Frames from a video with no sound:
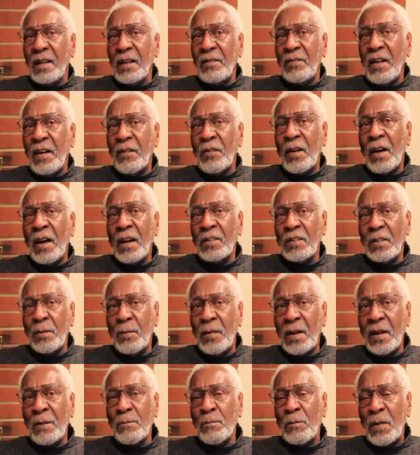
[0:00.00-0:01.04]
If ever I should
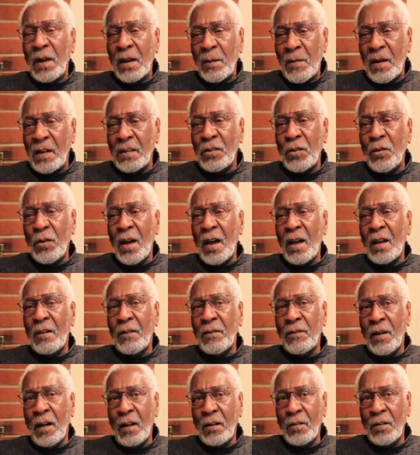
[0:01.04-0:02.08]
break my stride or
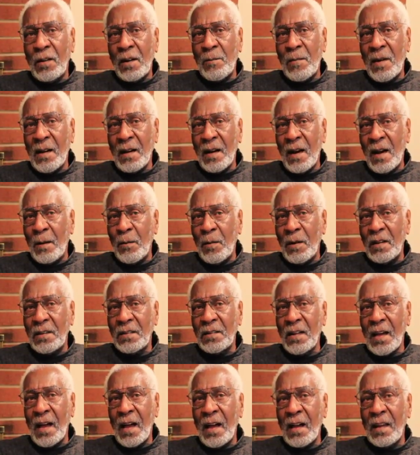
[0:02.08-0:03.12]
falter at my
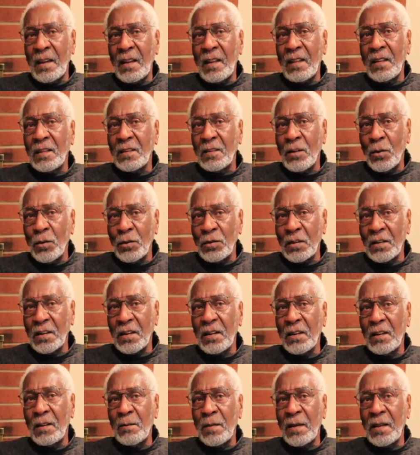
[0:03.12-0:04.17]
comrade's side, this oath shall
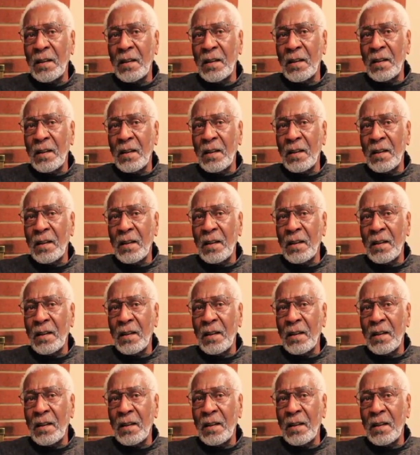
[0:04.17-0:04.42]
kill me.